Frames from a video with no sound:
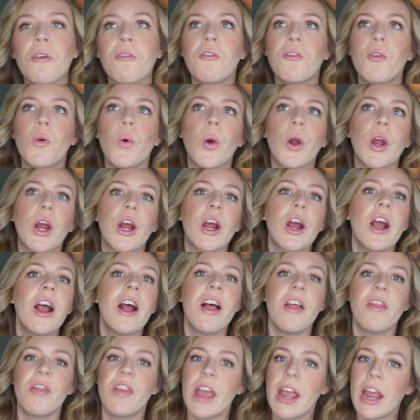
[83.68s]
for,
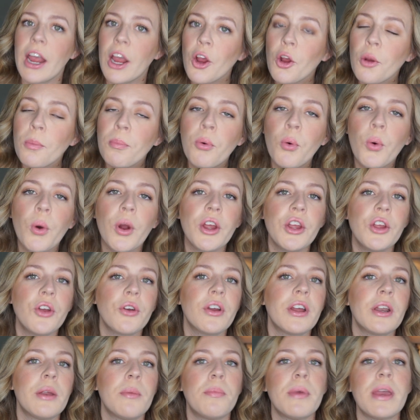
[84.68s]
the airport you're
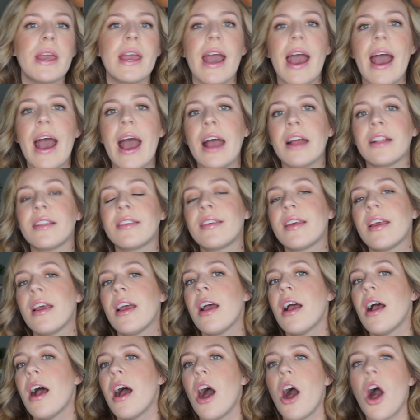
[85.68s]
gonna be at,
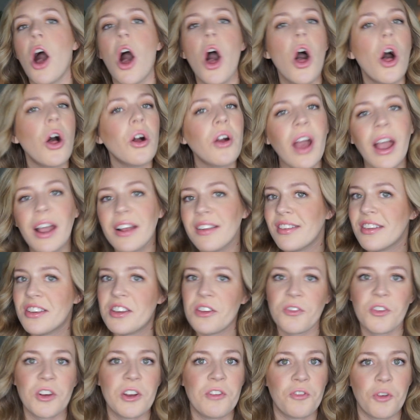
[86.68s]
all kinds of
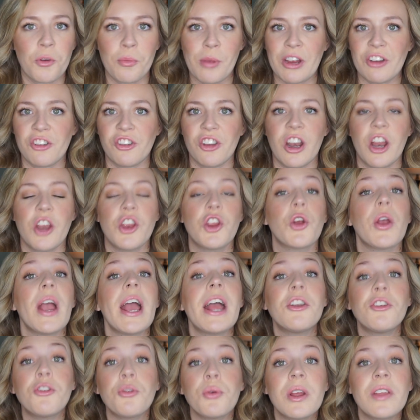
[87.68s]
different information, and you're
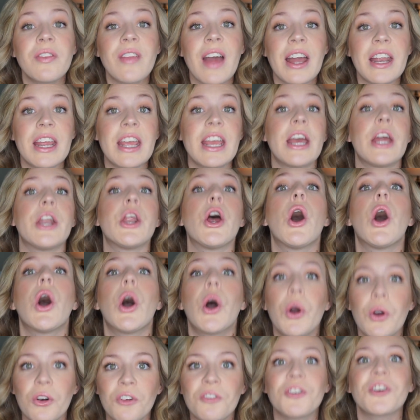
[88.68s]
entering that in
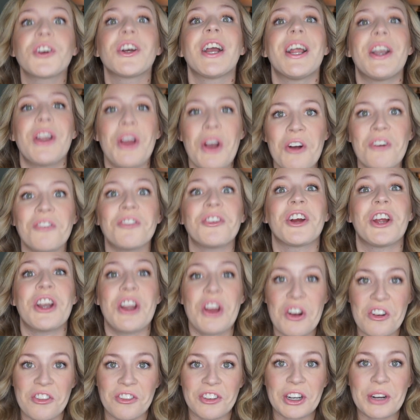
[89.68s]
over and over and
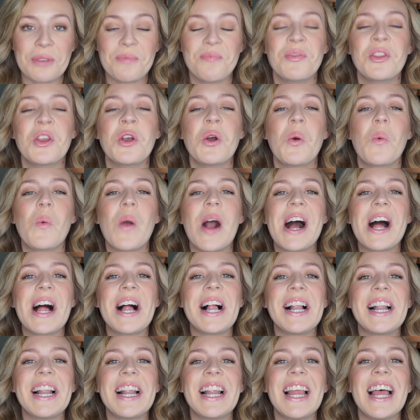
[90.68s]
over.
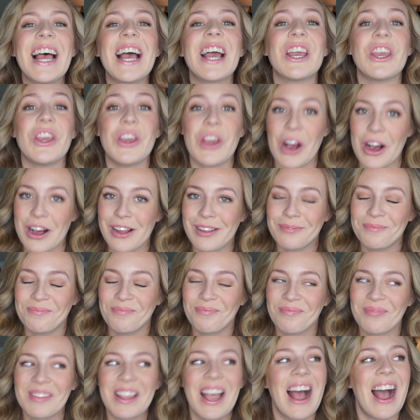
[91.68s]
Well, y'all,
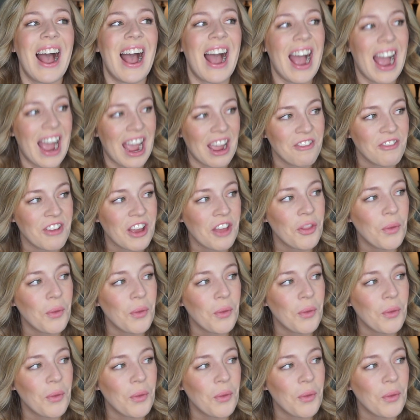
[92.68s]
I found